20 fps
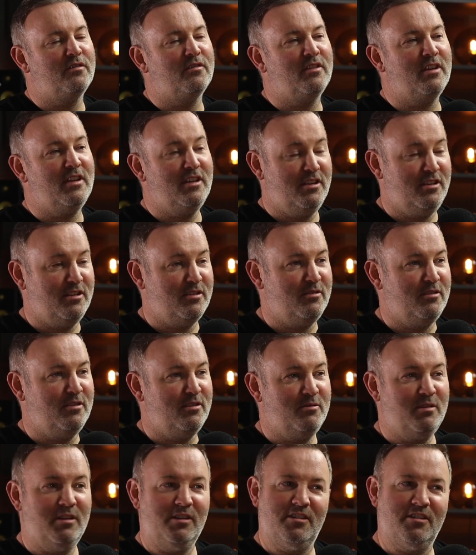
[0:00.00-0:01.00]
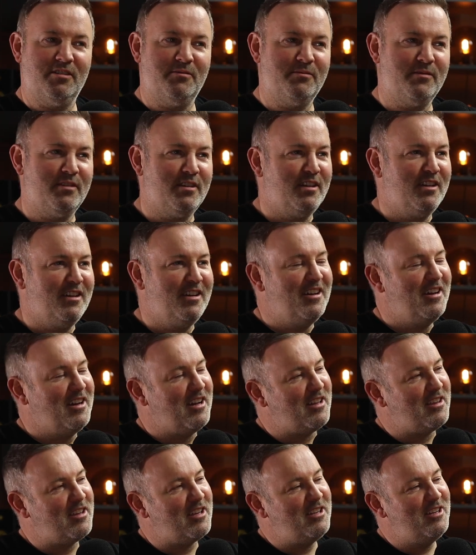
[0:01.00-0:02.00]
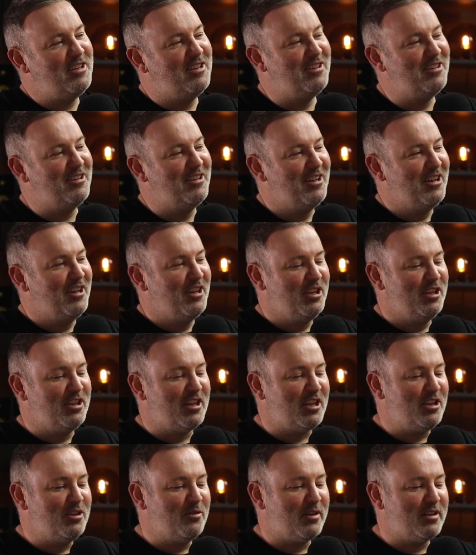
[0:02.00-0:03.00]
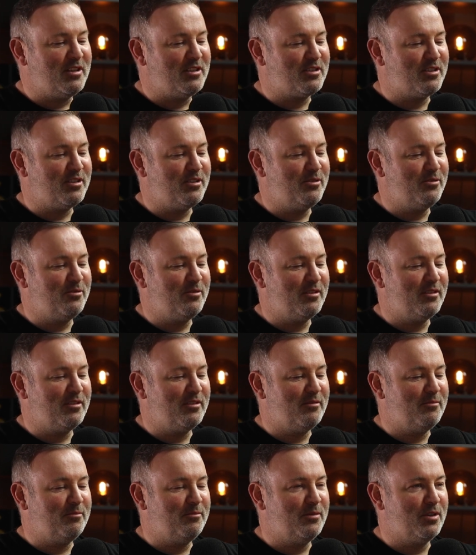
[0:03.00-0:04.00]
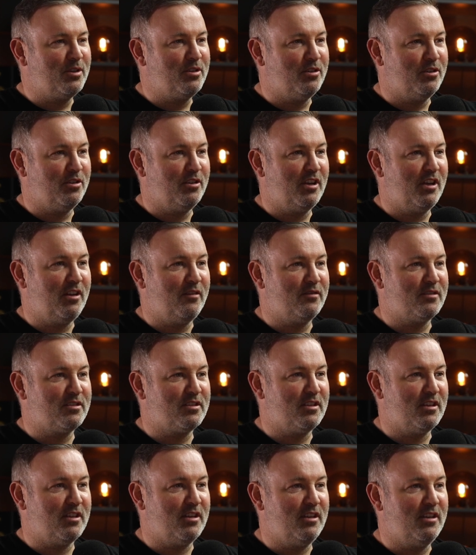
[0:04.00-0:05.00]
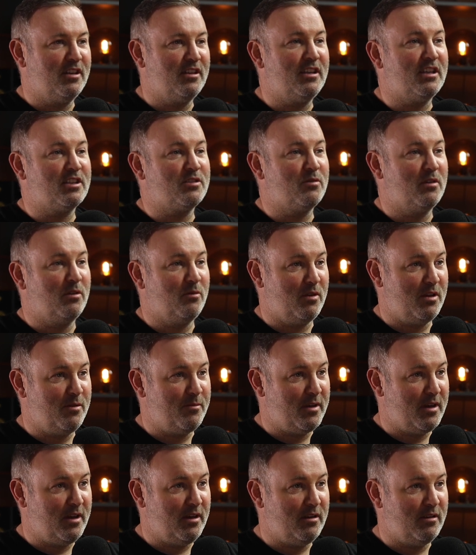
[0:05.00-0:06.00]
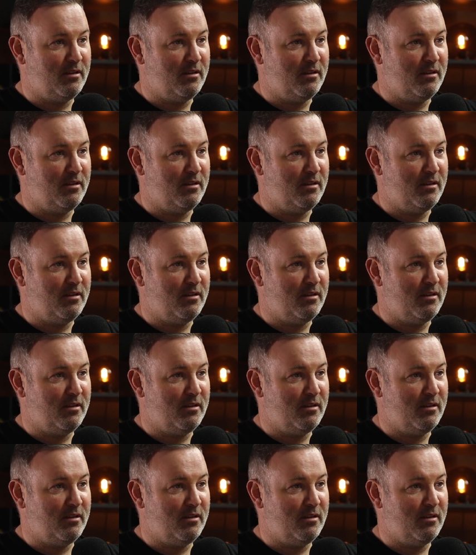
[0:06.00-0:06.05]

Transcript: thank you, you're welcome. And then you went to Macaulay, obviously, and that's where we met.